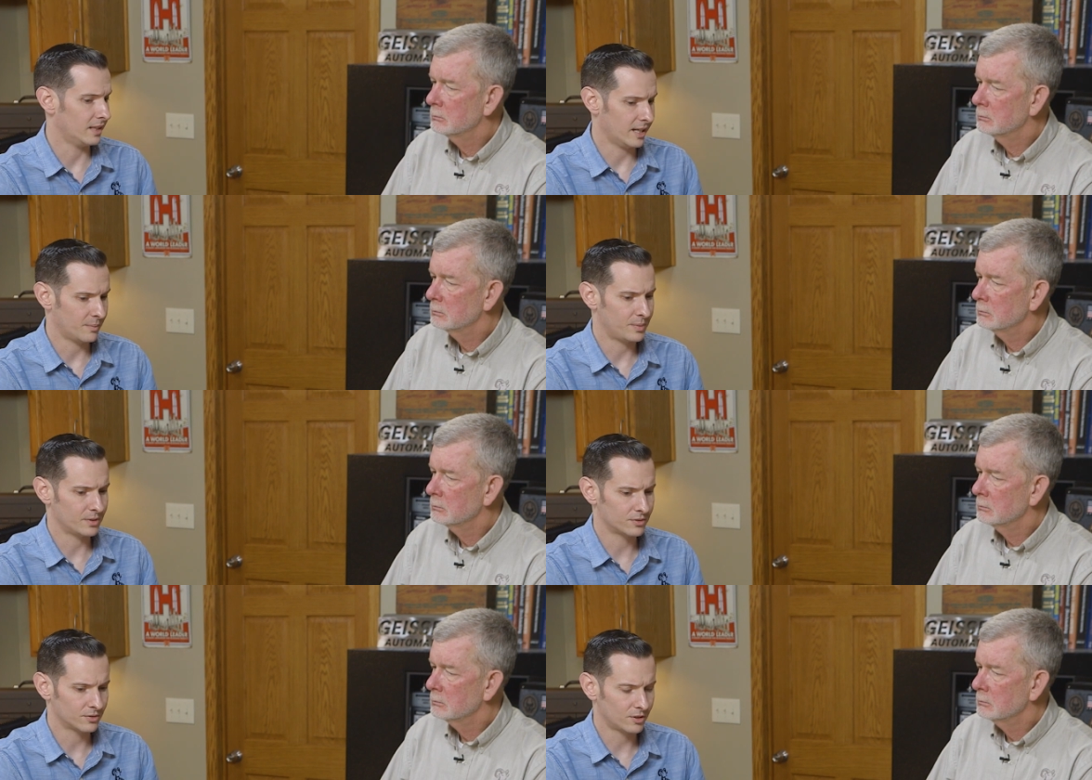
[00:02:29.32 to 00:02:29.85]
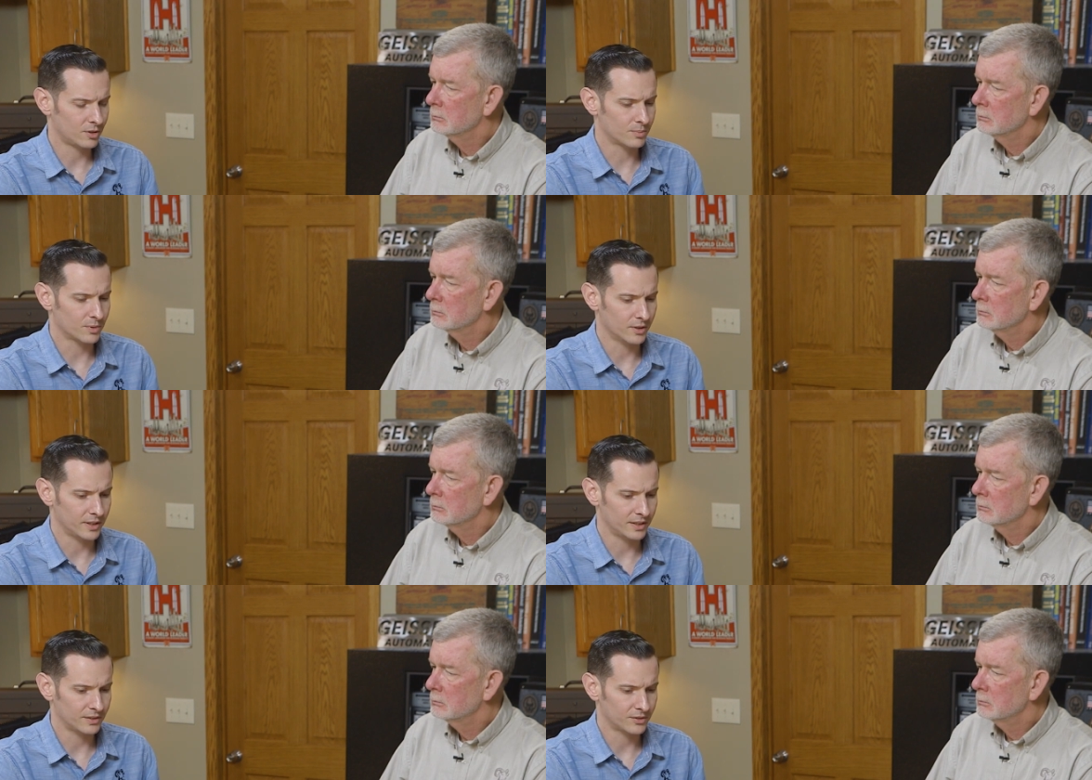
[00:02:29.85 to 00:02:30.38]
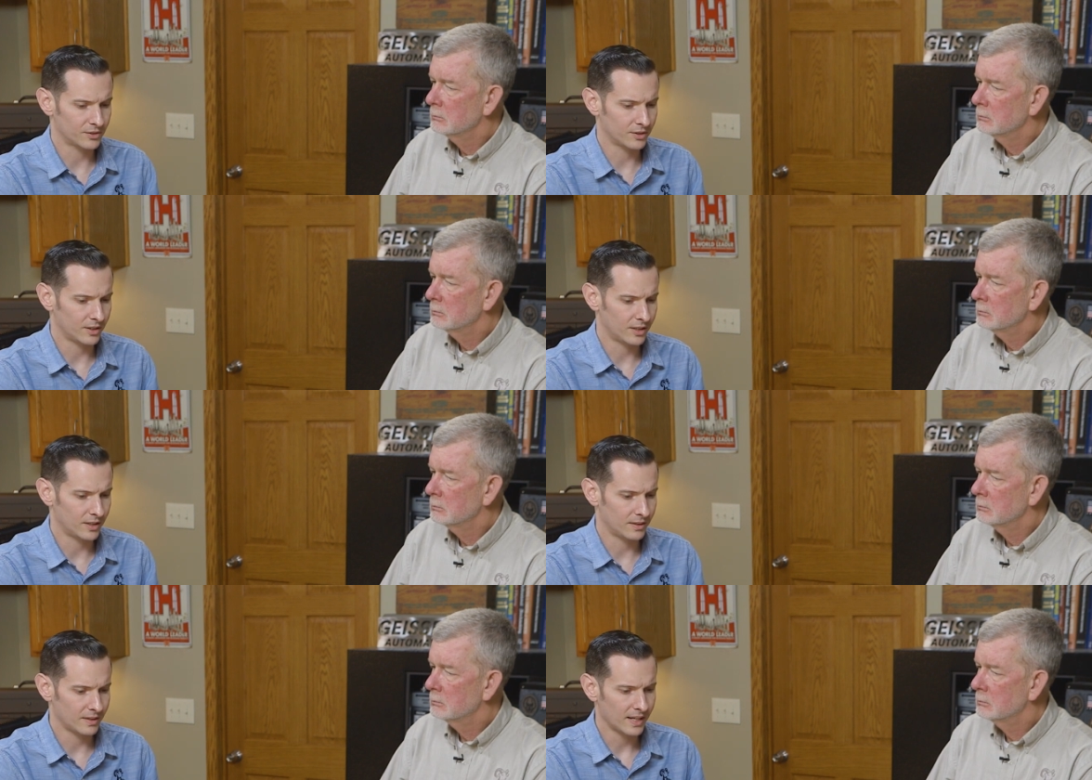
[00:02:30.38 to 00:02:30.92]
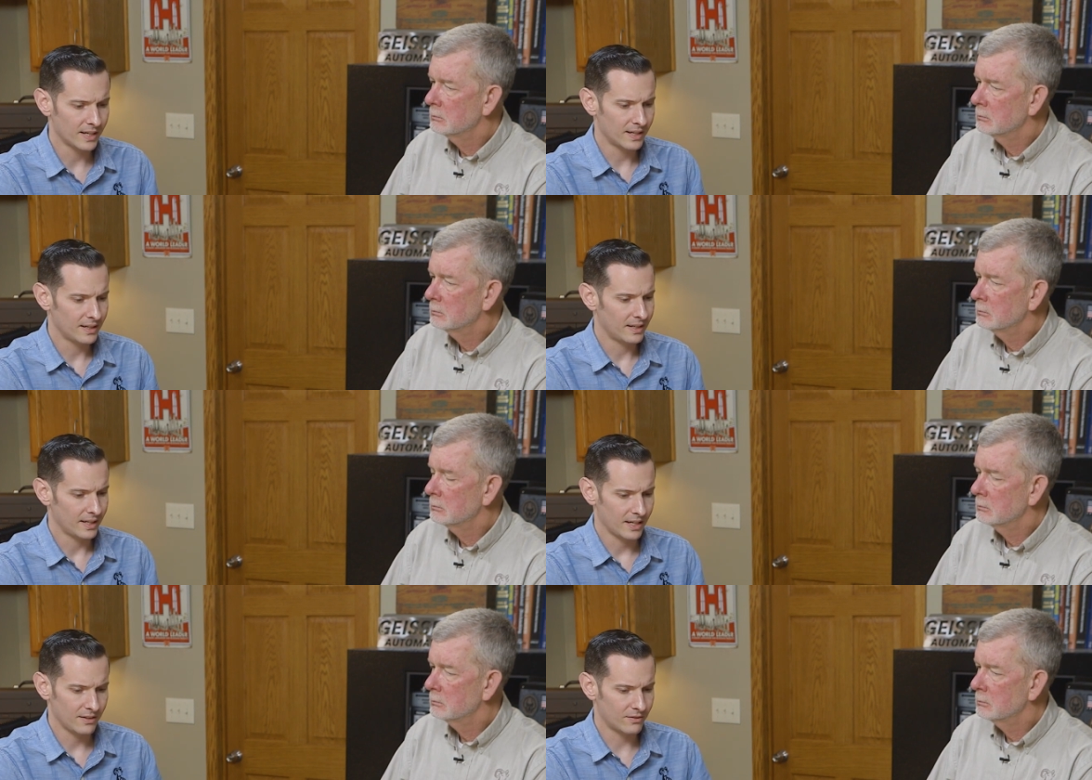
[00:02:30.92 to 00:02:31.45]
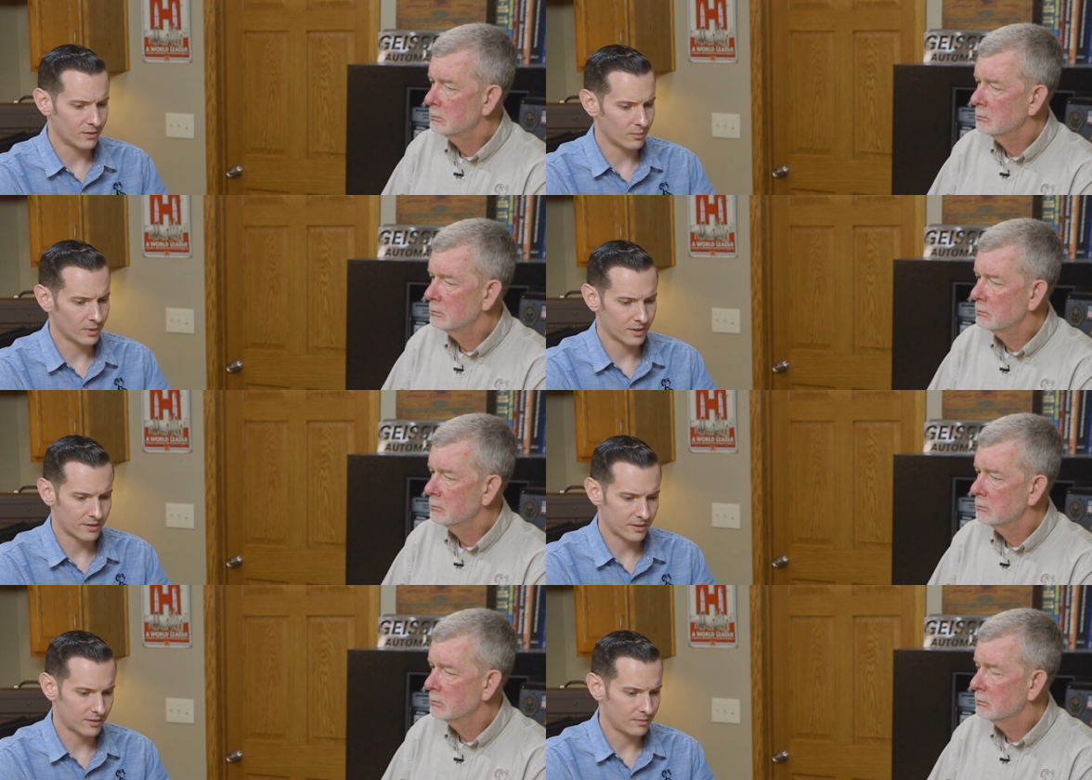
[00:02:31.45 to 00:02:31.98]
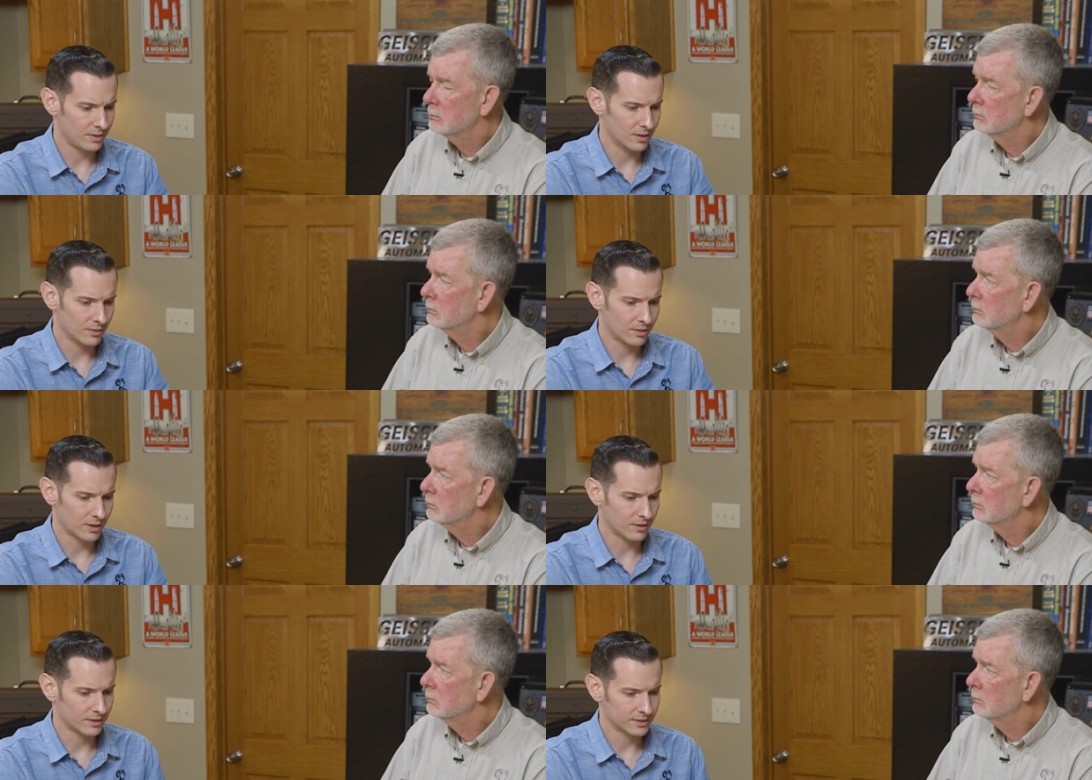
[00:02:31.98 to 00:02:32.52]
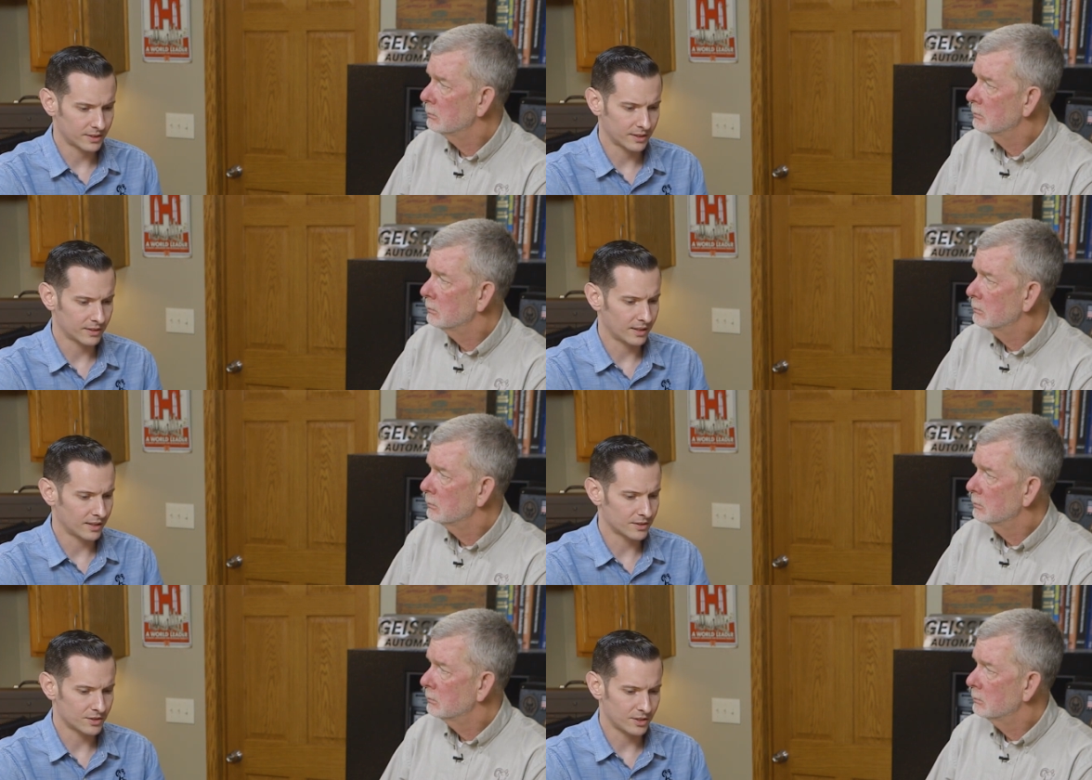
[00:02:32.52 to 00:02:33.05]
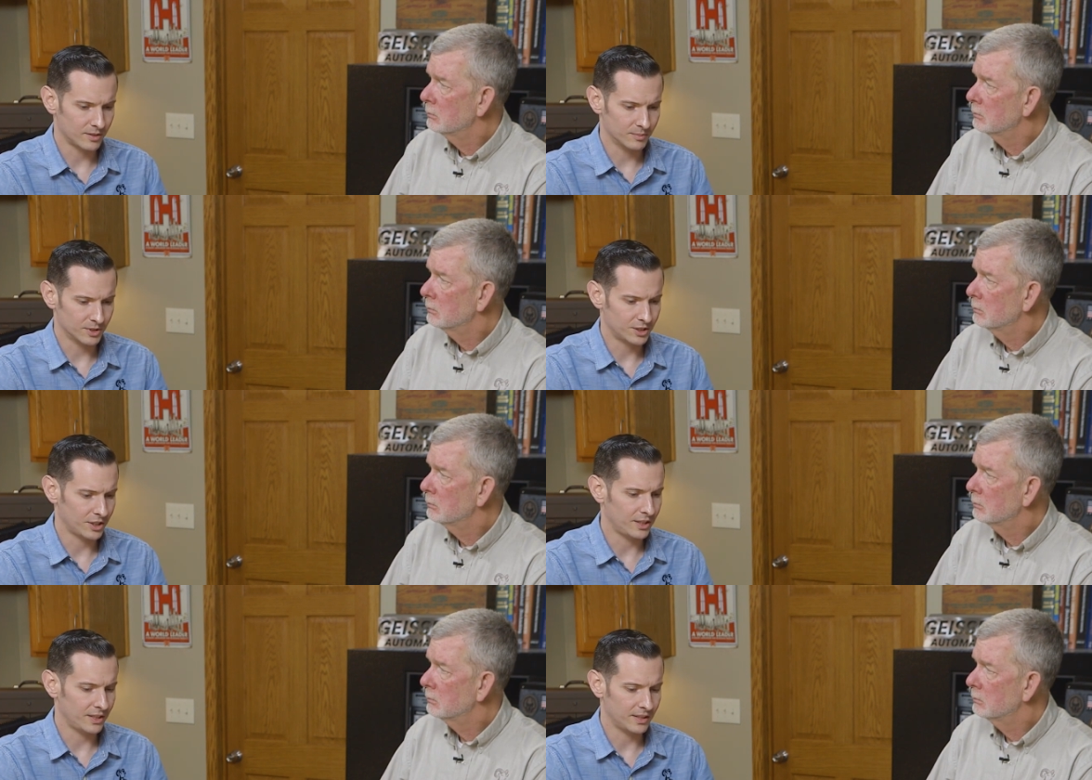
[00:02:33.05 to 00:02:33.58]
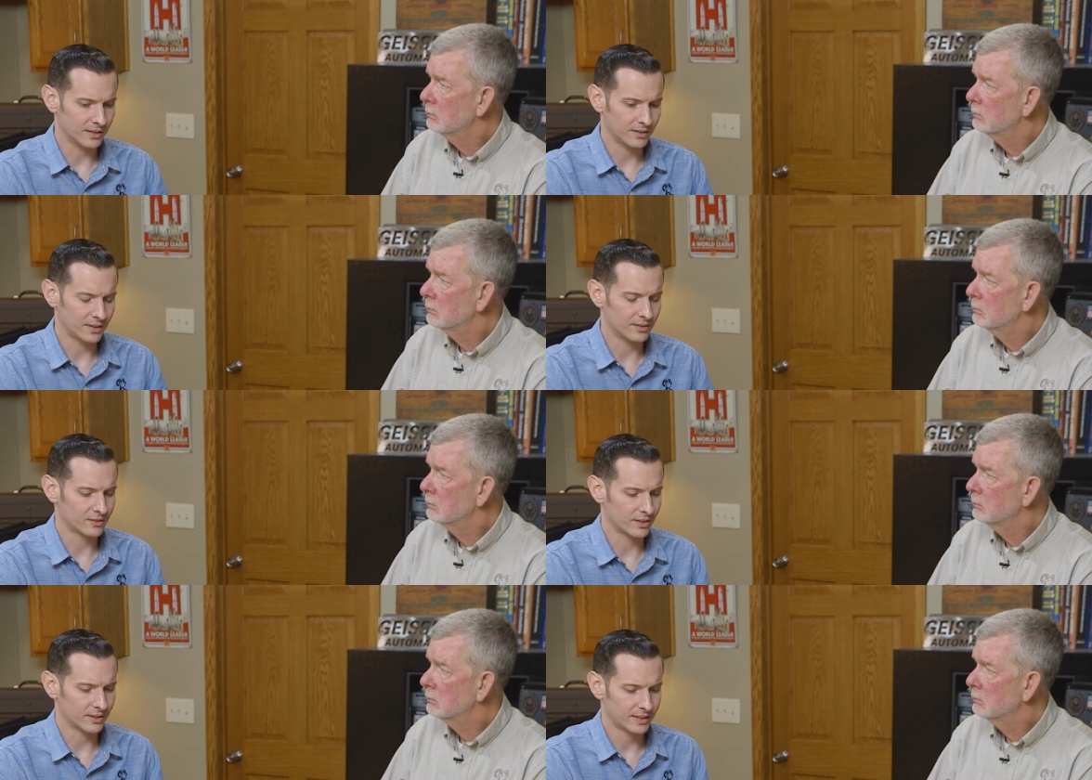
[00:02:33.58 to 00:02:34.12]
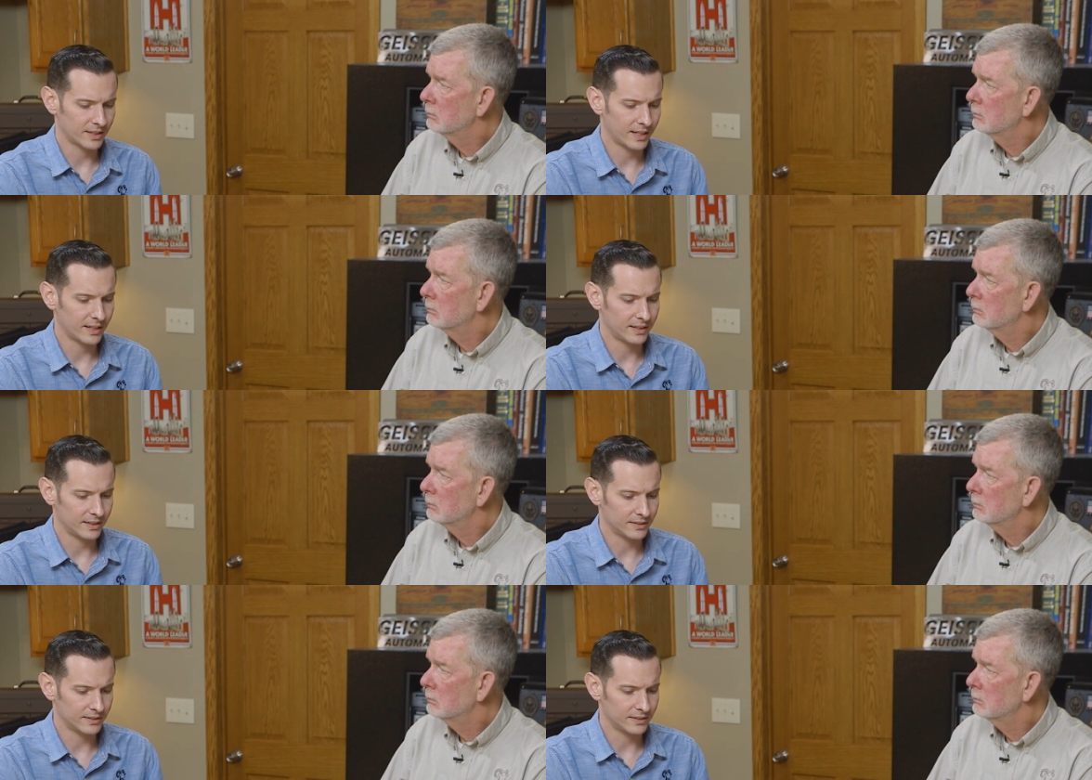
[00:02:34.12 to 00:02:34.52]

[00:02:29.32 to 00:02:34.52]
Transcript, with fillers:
Speaker 1: lap your scope rings. Uh, even with you know current technology and machining and things like that,